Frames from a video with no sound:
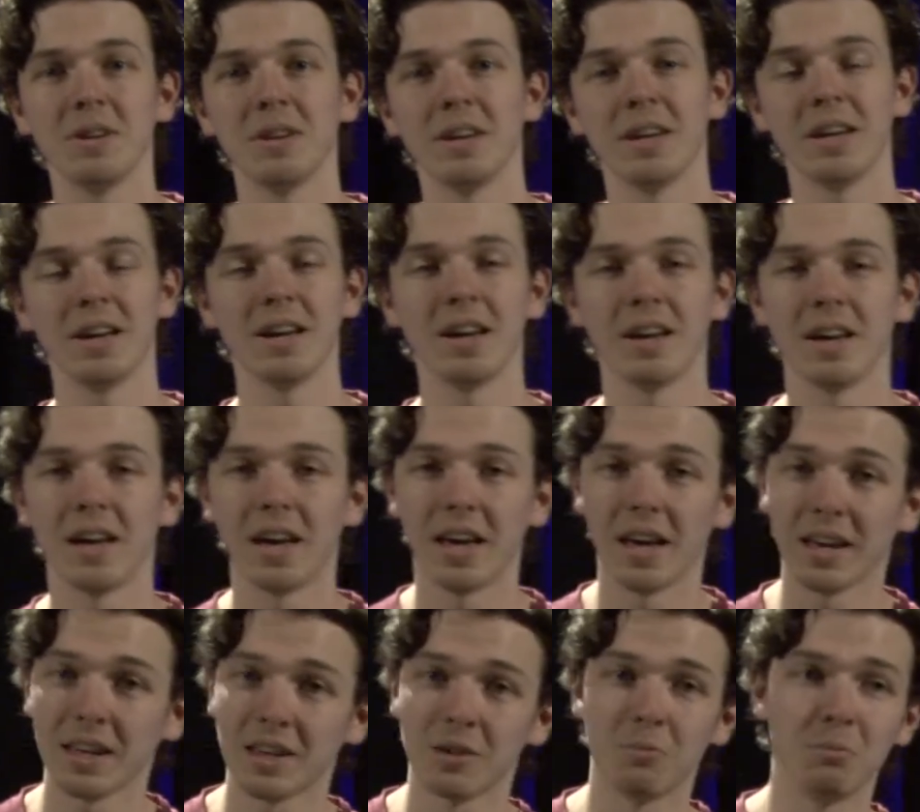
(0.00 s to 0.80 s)

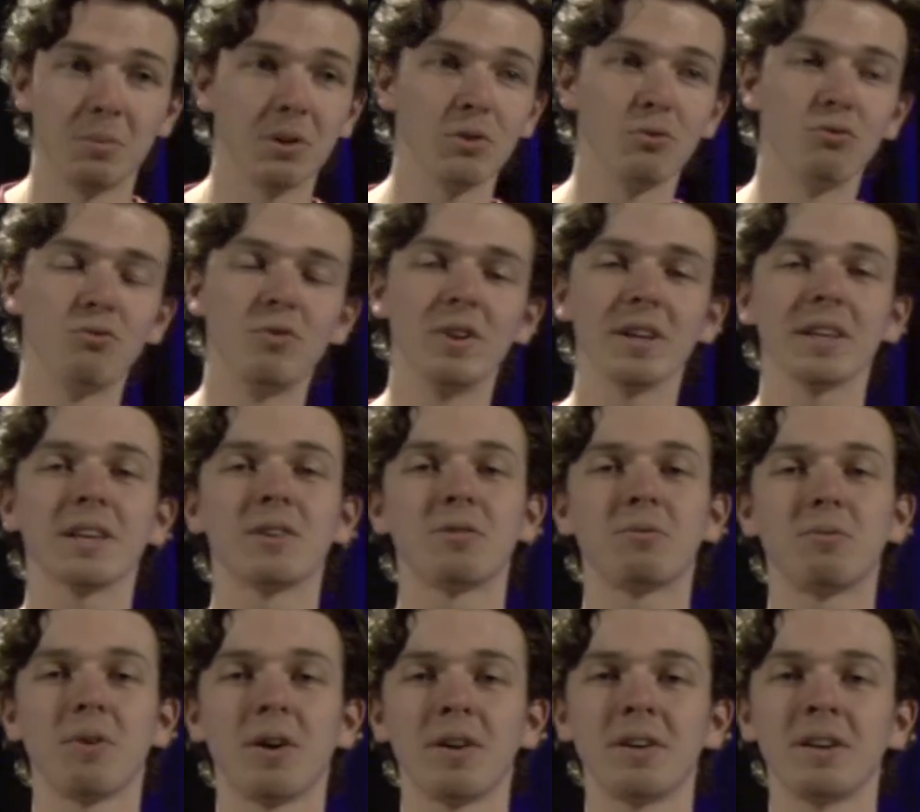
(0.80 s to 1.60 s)
It can be really
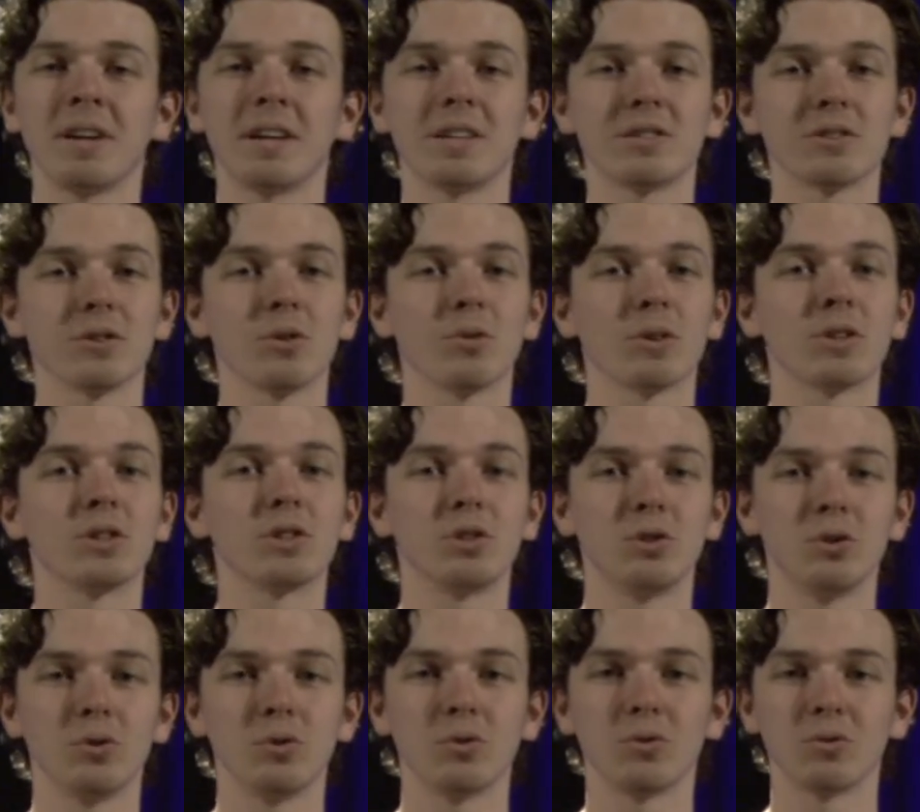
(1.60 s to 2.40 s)
fun as long as
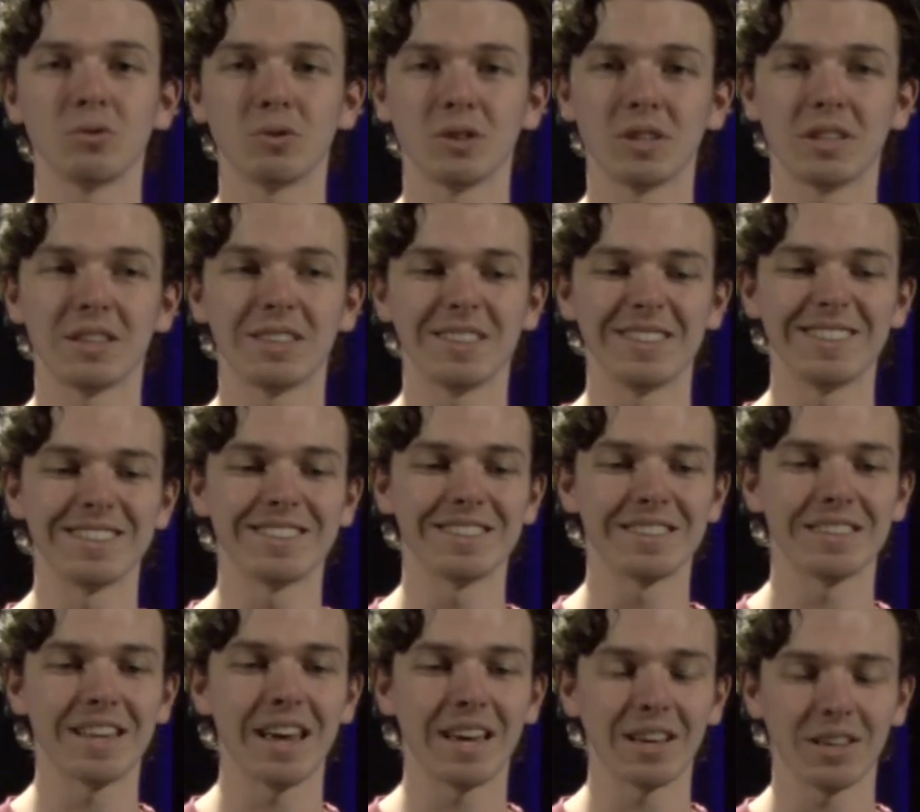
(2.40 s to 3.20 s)
you
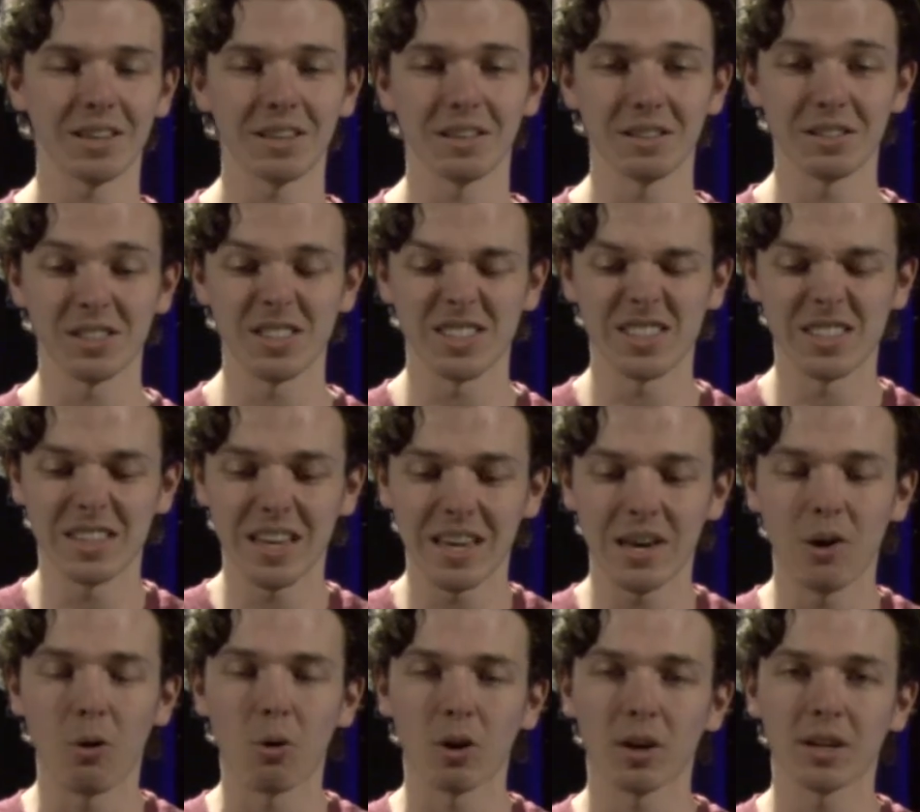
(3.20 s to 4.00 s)

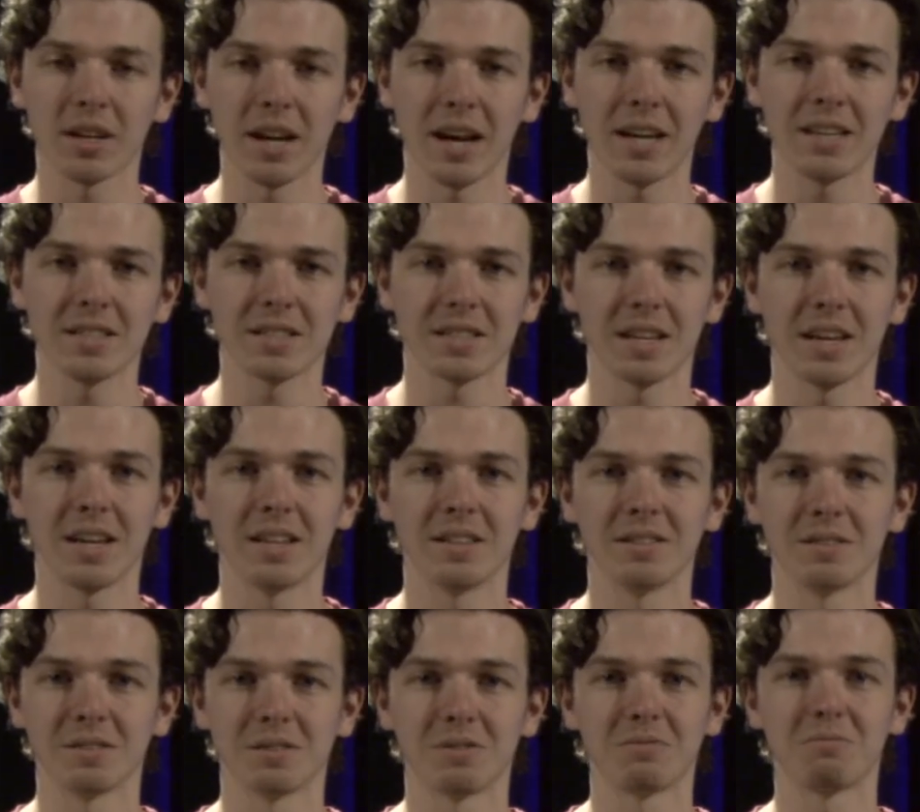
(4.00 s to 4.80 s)
stay organised
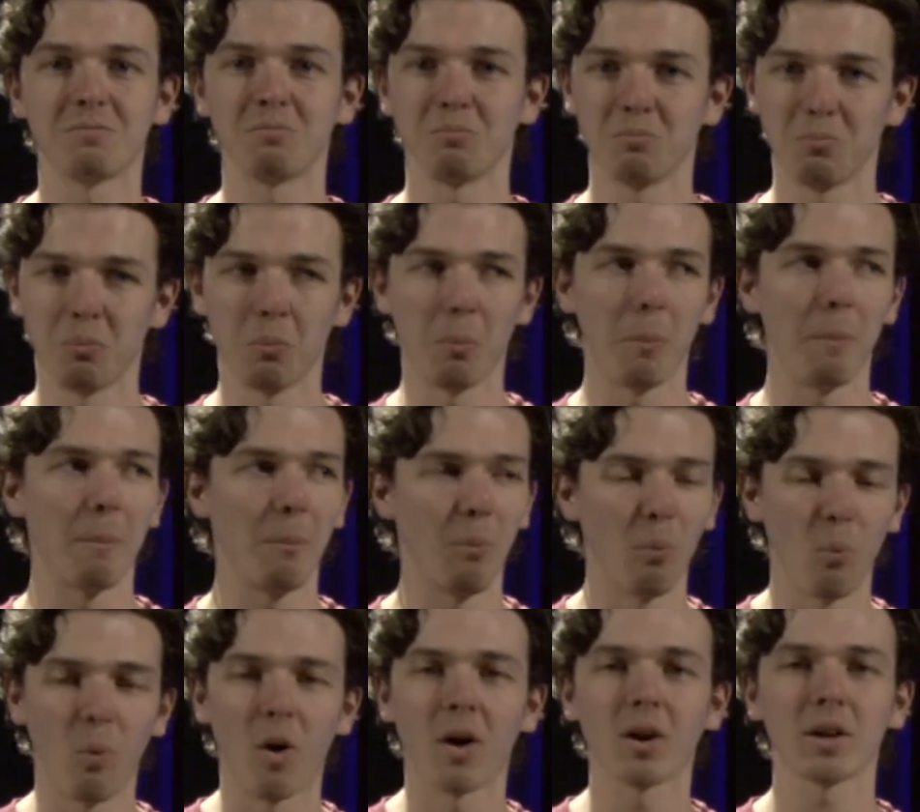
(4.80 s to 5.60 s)
and
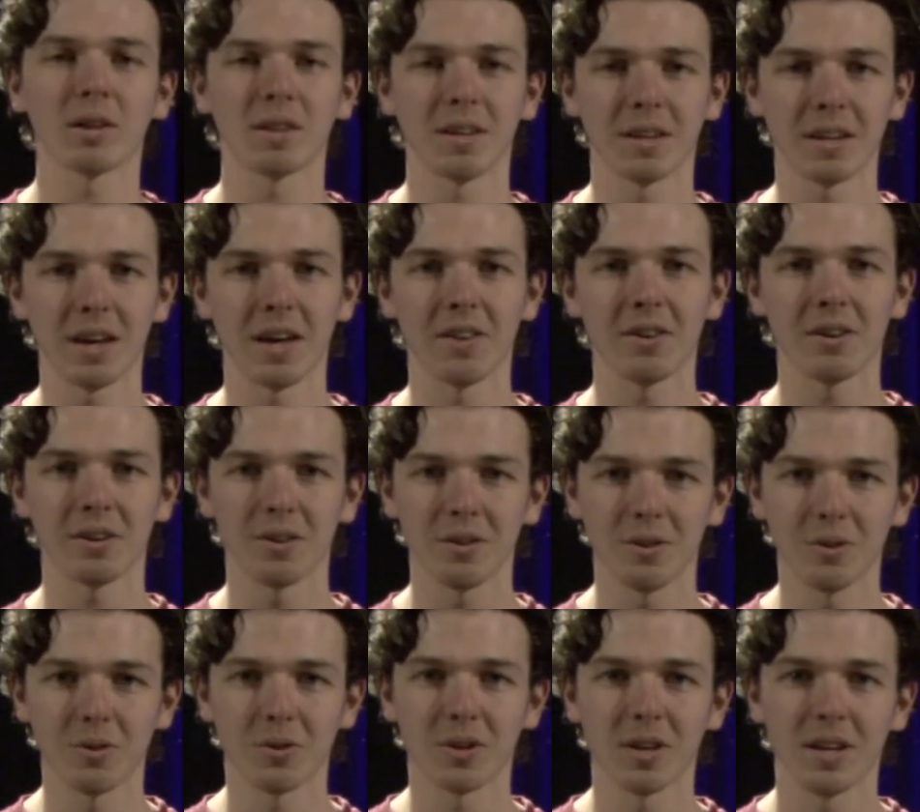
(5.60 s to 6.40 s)
work together,
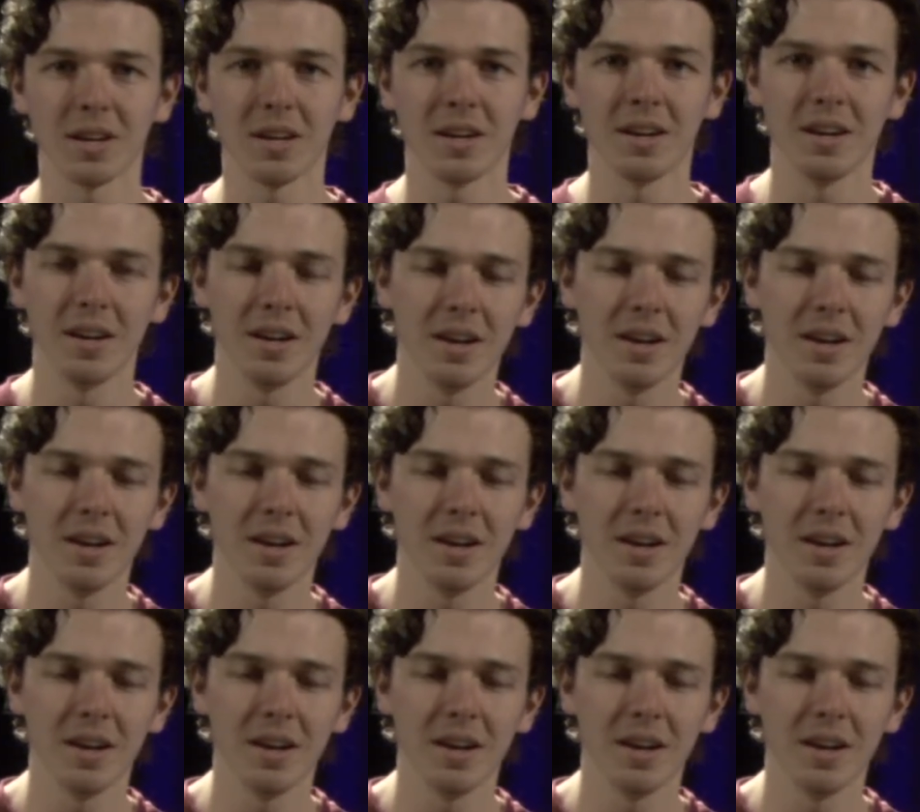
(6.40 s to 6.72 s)
okay?